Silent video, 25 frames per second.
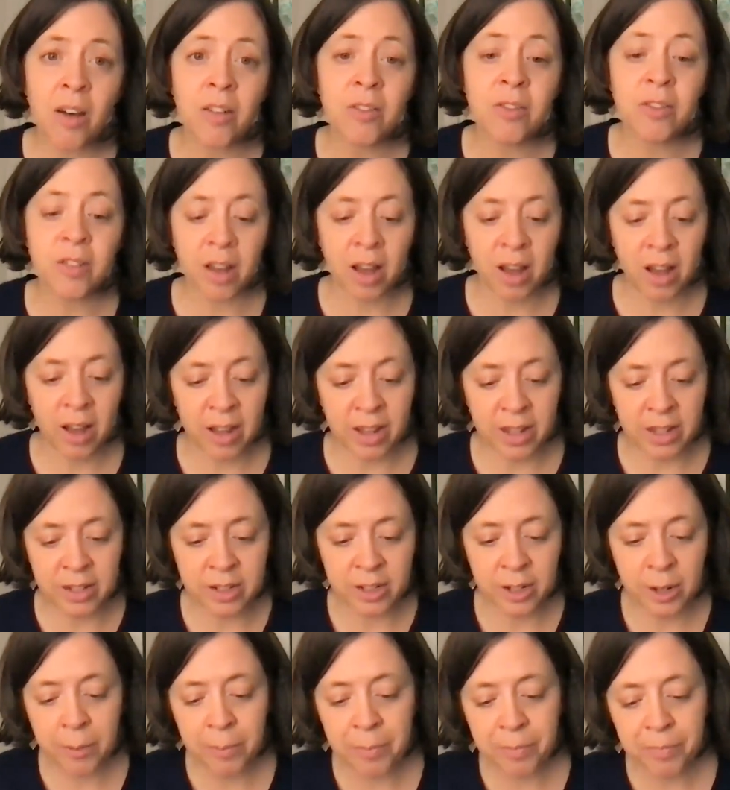of
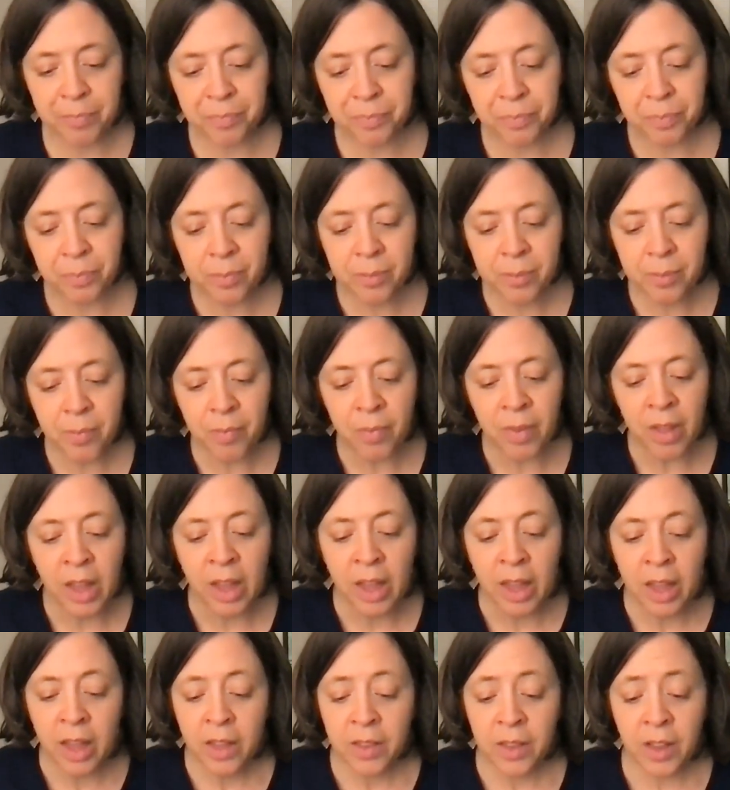kind.
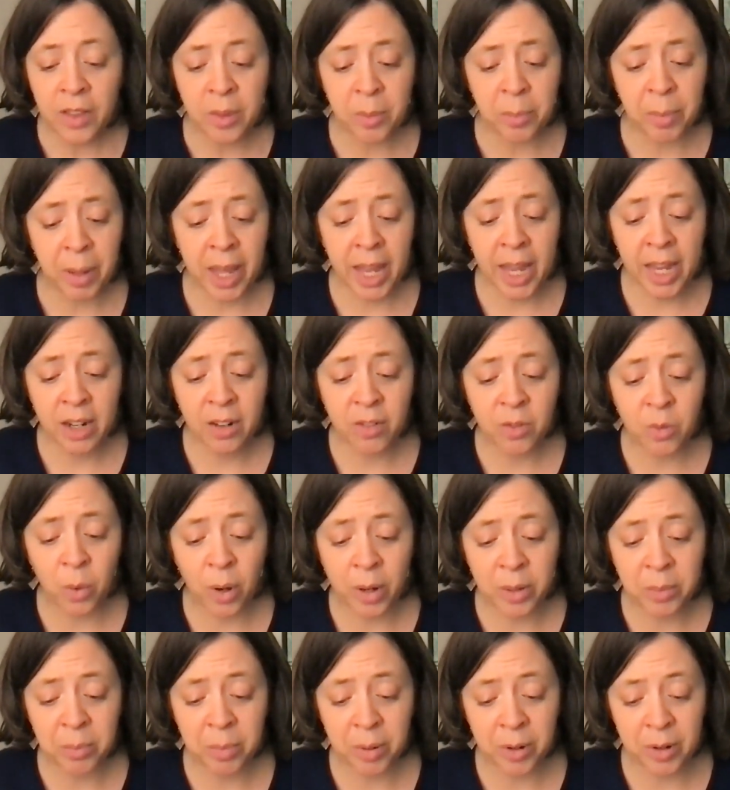That the pain of
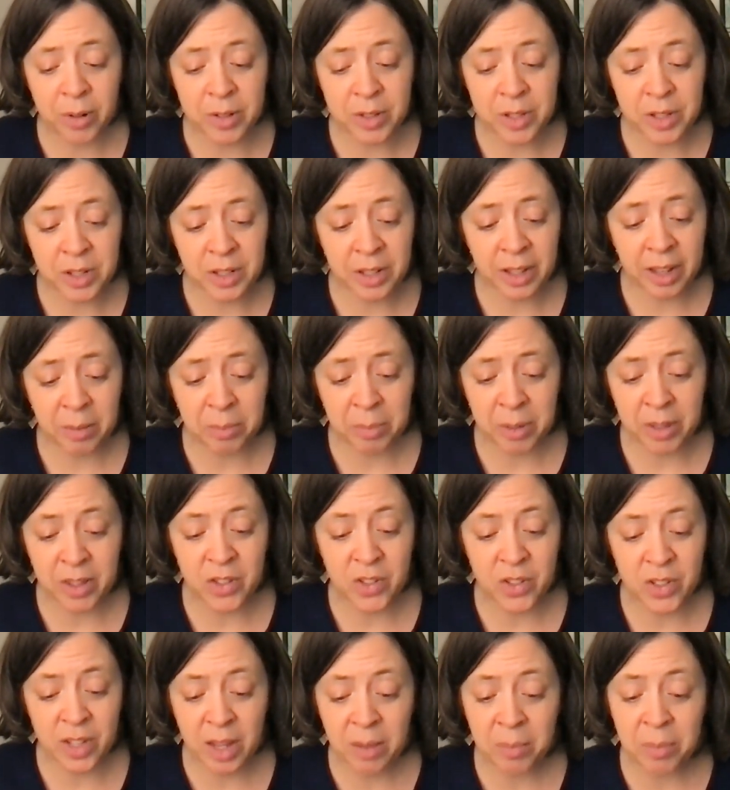one person can be the
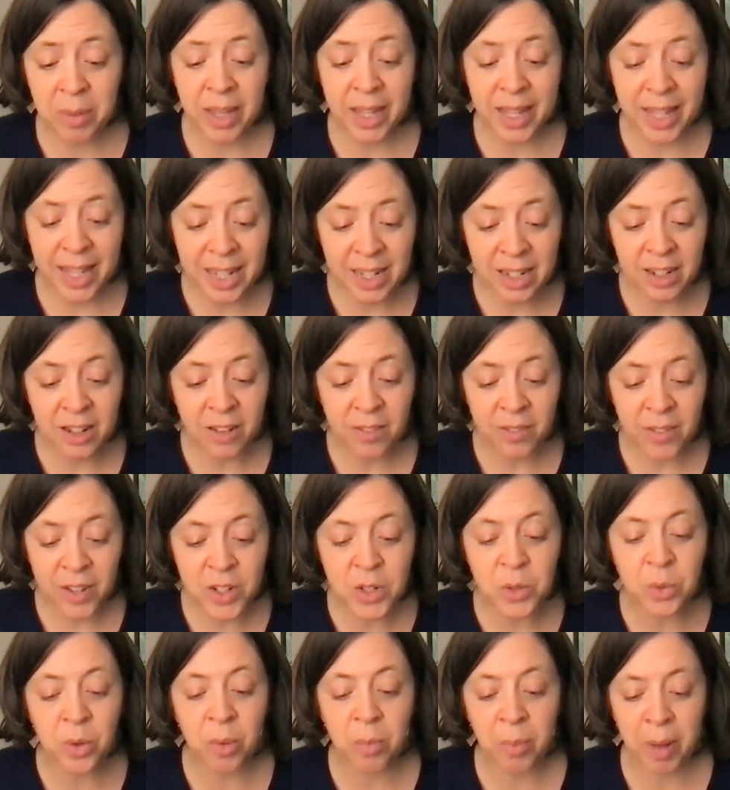same
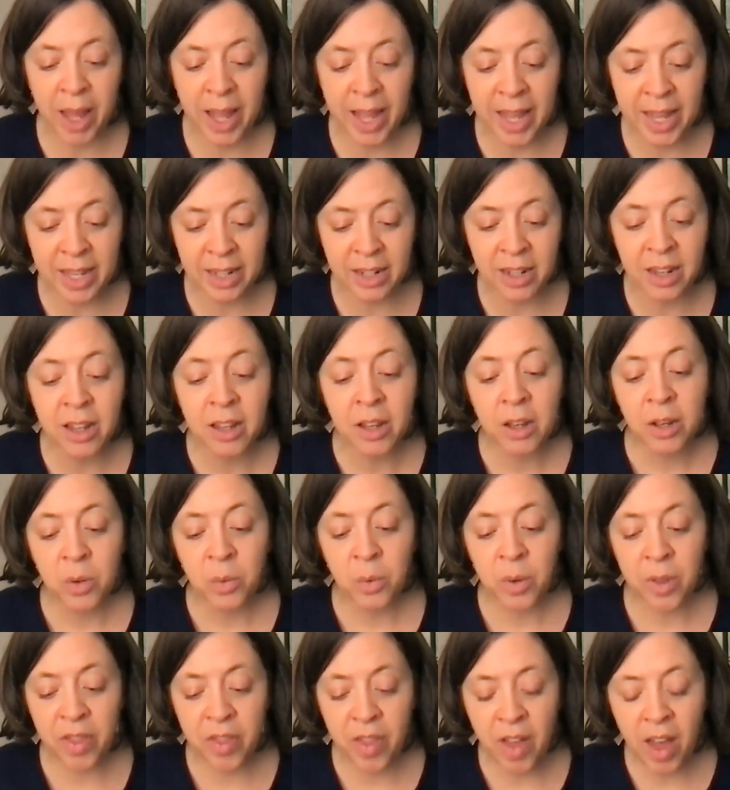individual pain
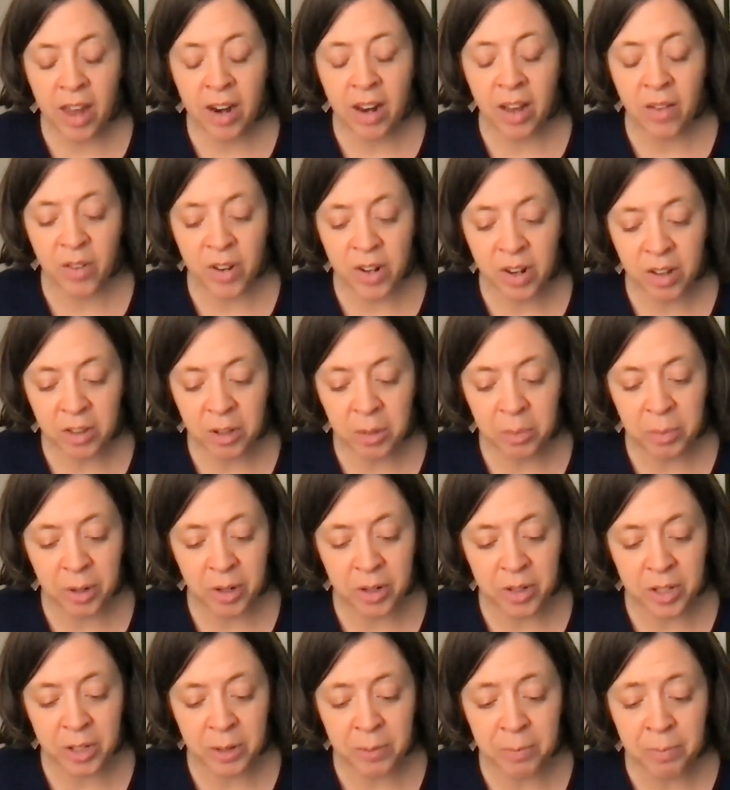with that of another
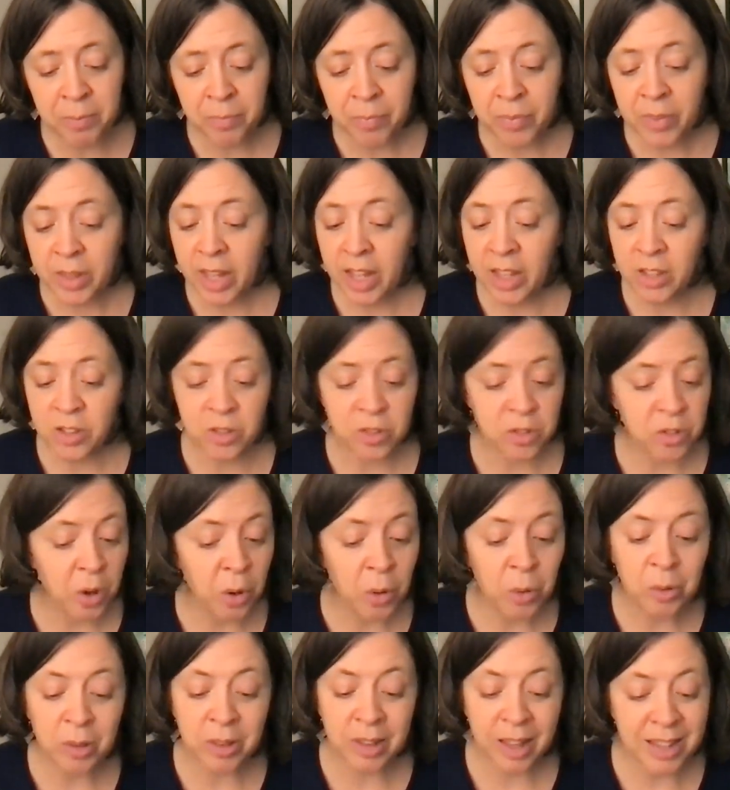person is
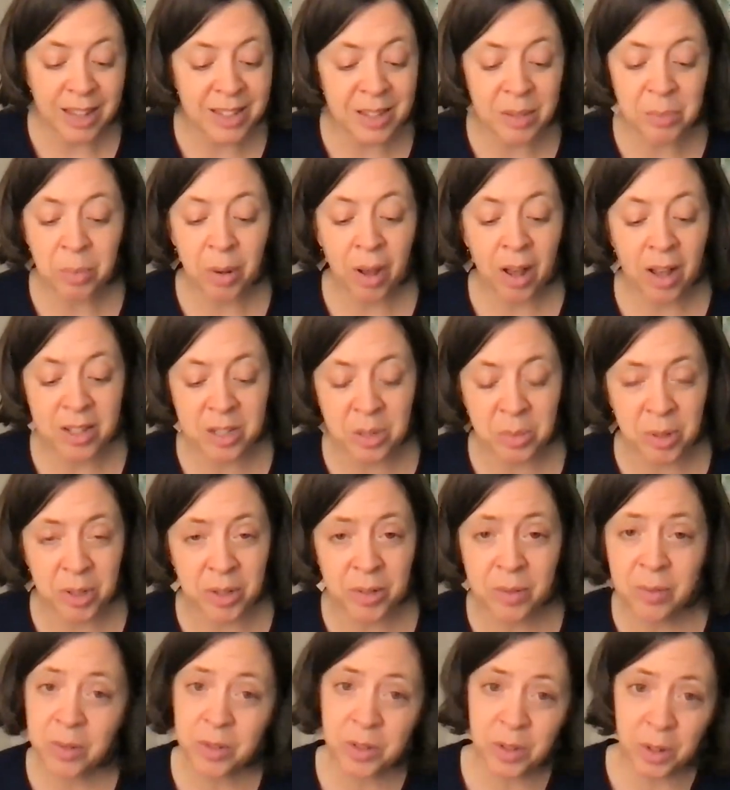no less
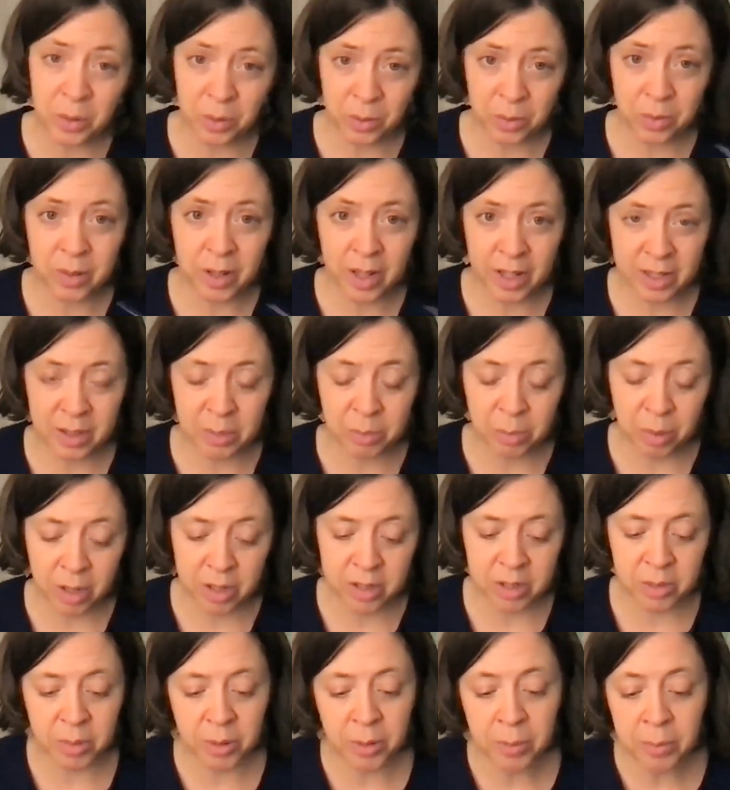impossible, so it's
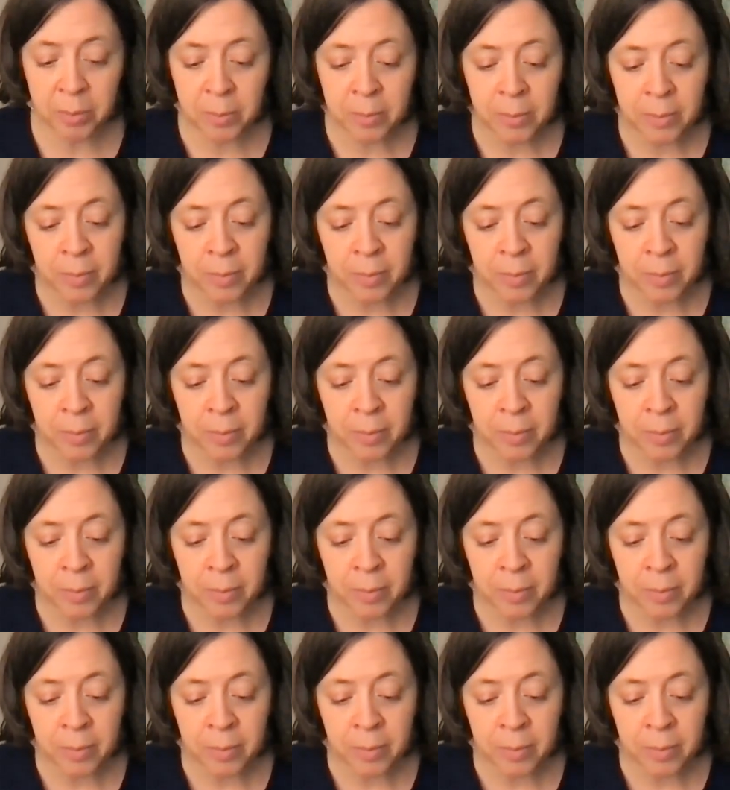impossible,